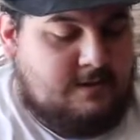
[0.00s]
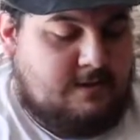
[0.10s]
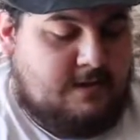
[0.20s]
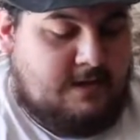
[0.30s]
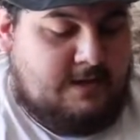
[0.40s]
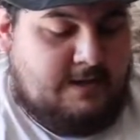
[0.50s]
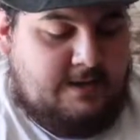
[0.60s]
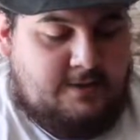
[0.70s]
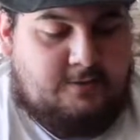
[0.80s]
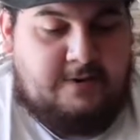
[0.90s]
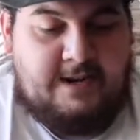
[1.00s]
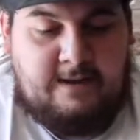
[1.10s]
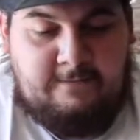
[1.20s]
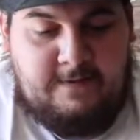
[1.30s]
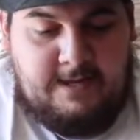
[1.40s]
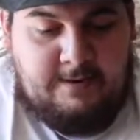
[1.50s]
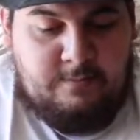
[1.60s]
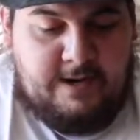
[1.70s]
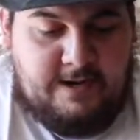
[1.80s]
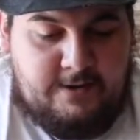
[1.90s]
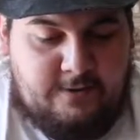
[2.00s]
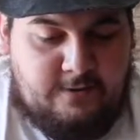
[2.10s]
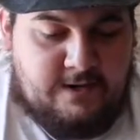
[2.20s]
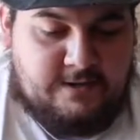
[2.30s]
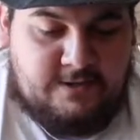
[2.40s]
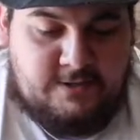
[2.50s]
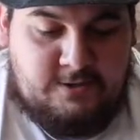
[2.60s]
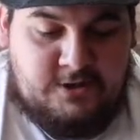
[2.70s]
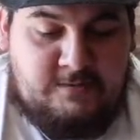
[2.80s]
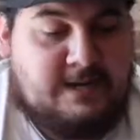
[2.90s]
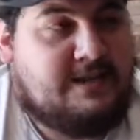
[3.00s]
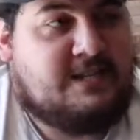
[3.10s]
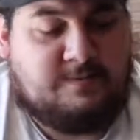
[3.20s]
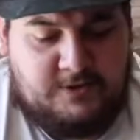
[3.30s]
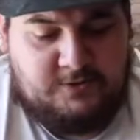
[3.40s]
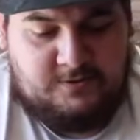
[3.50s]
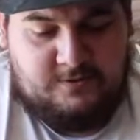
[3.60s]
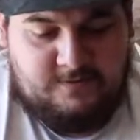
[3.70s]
And then 3 of the brand new Gunkin Suship Daily Special.